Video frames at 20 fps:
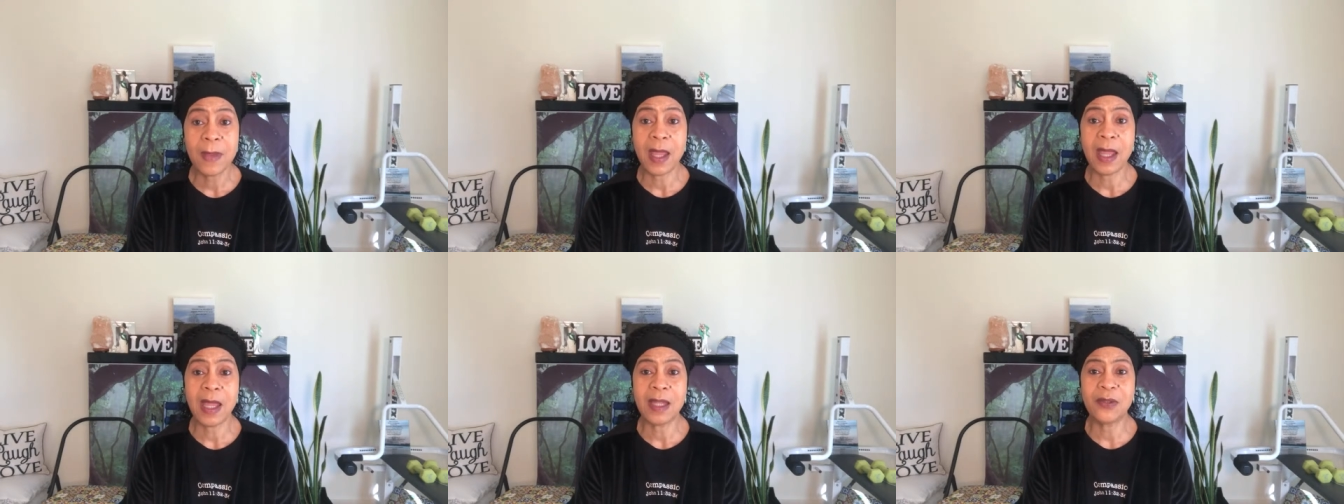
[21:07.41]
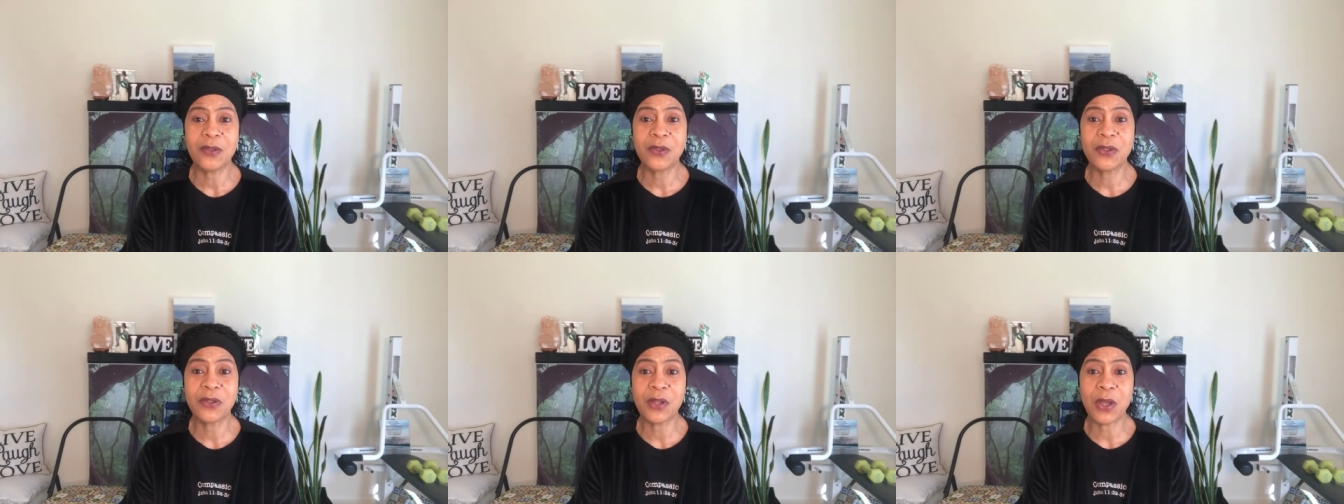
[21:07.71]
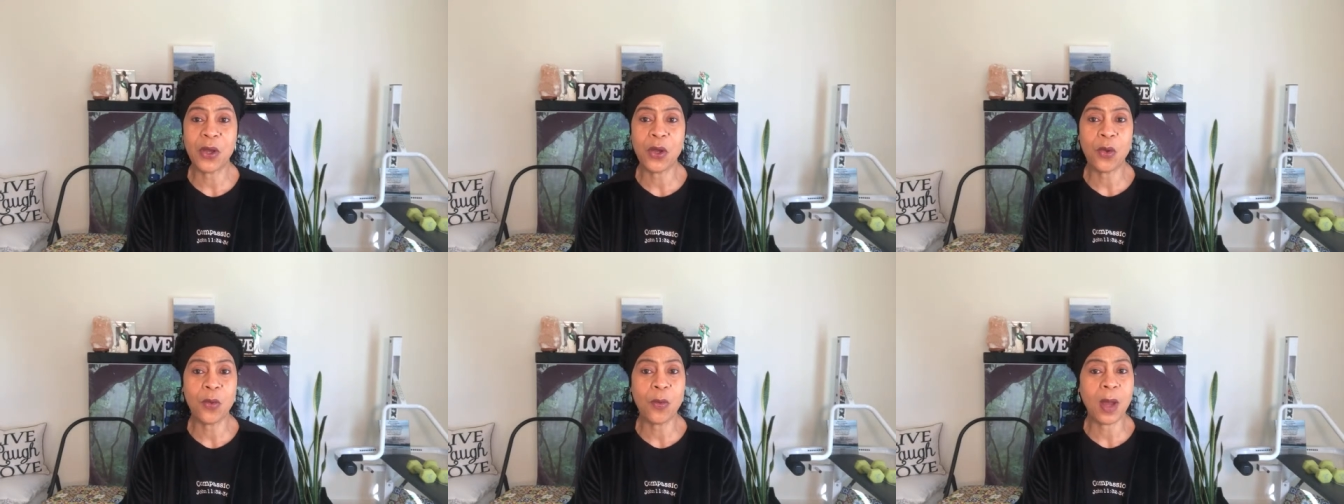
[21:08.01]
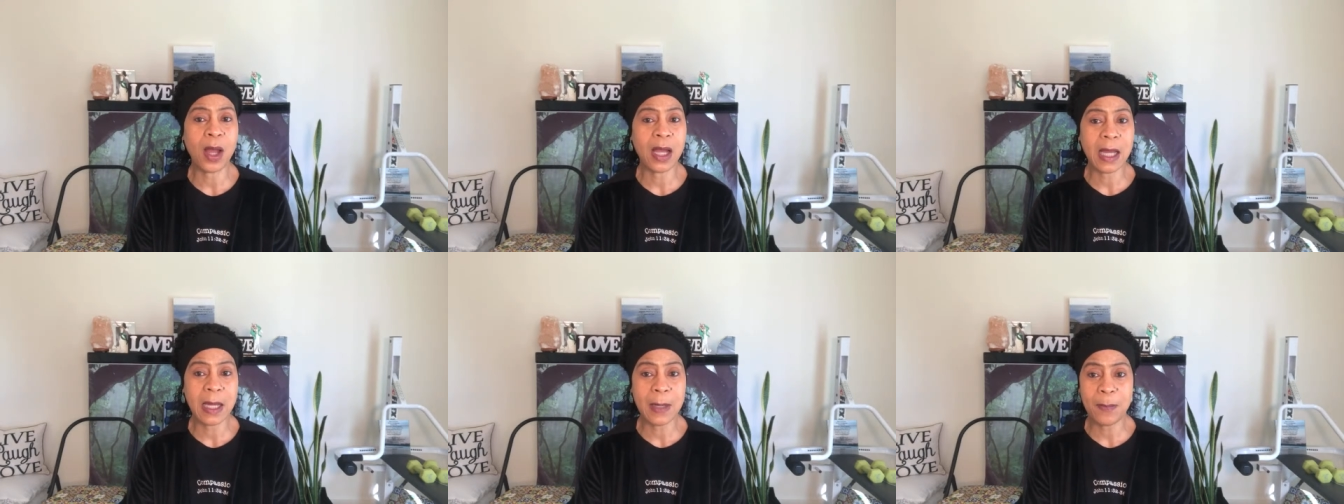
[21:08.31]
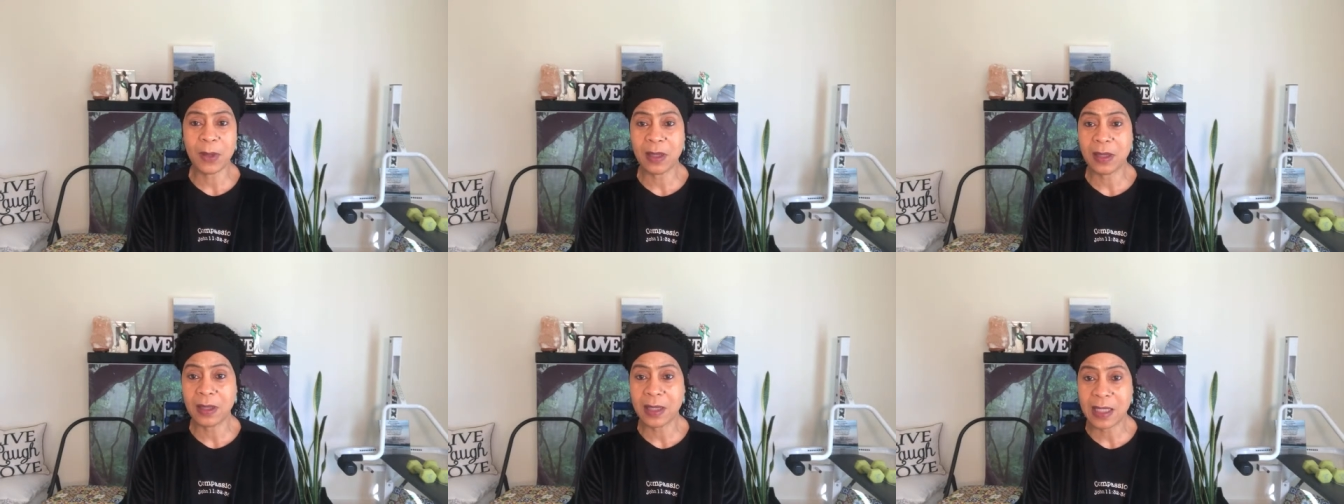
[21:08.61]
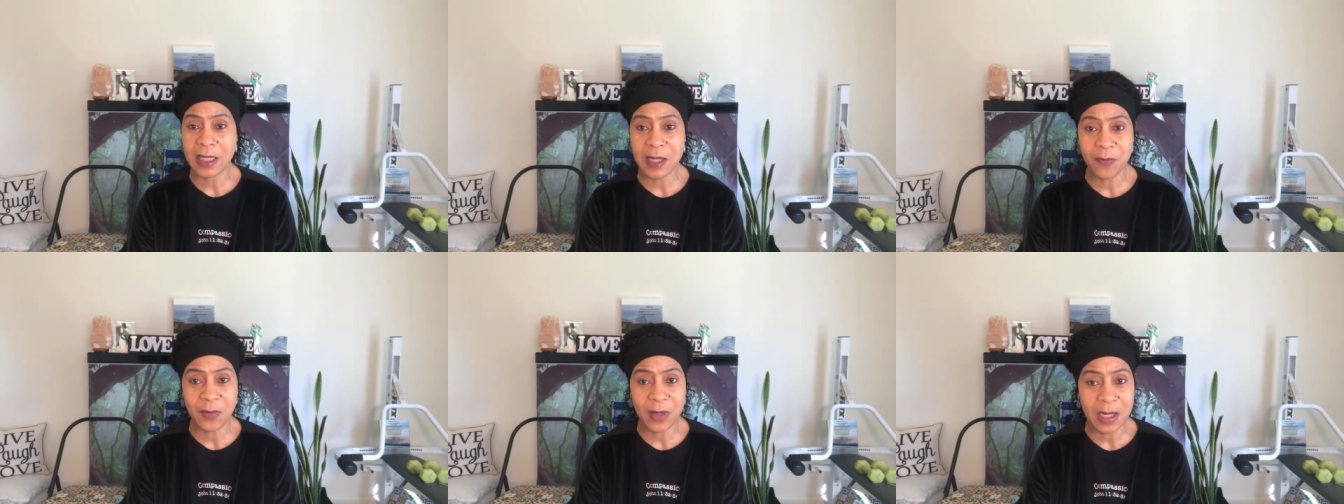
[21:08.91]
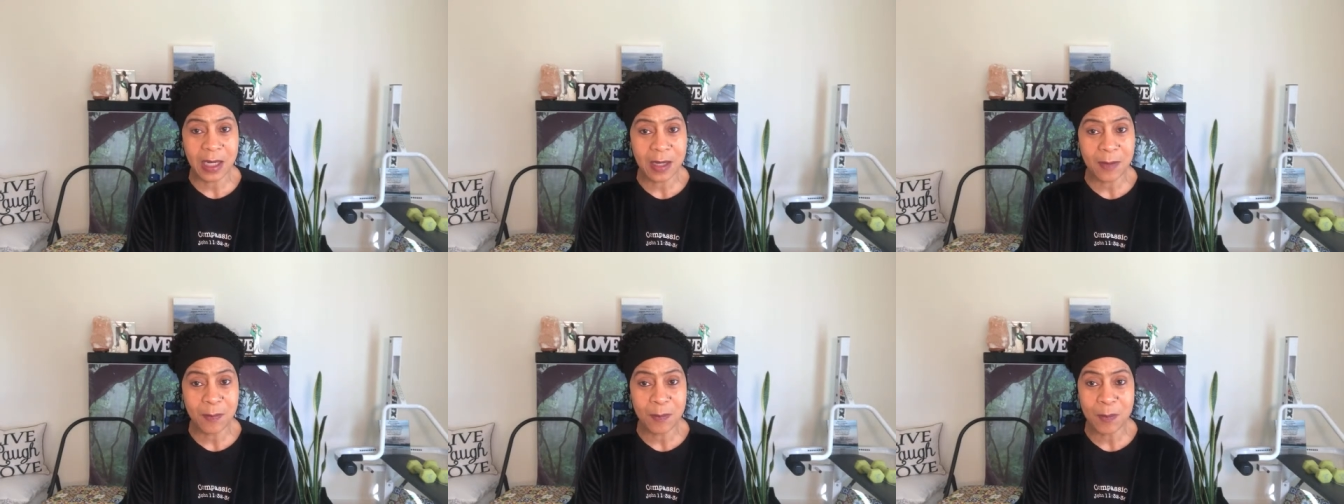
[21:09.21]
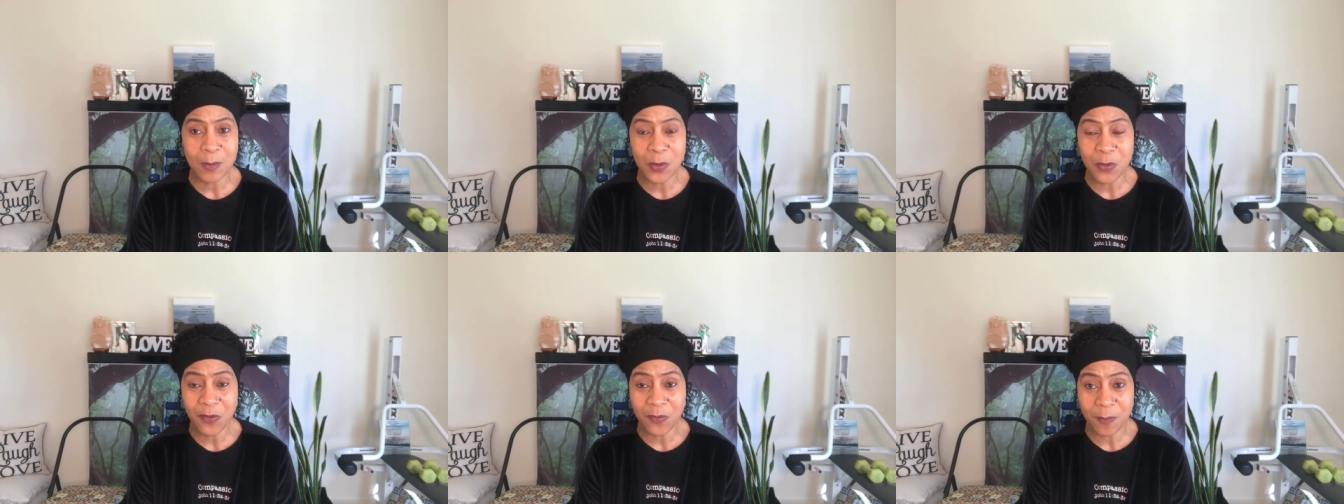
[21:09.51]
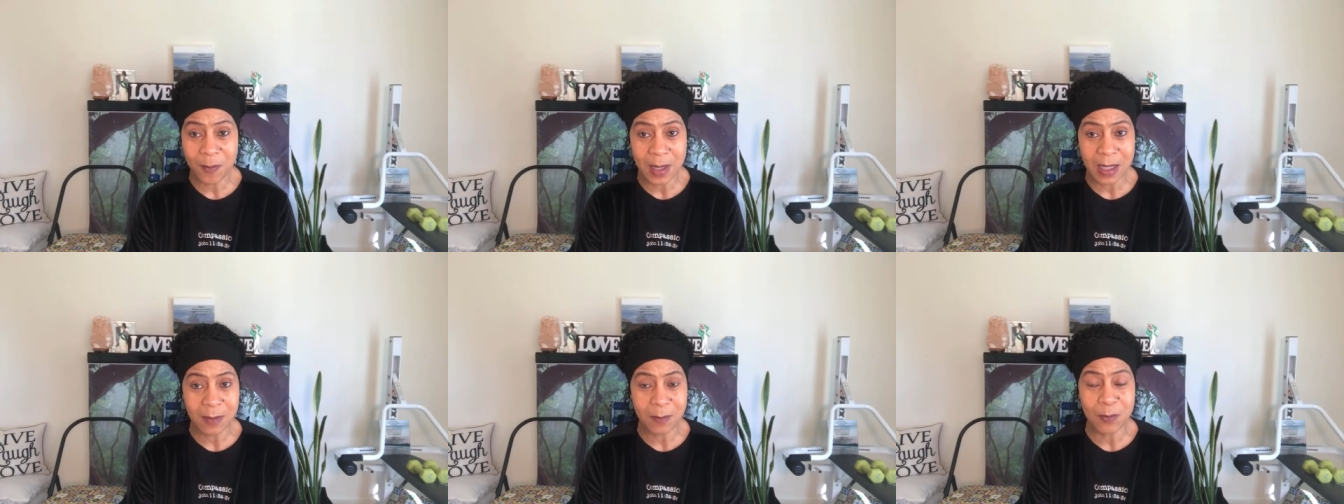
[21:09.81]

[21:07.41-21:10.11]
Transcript: And so I believe in movement,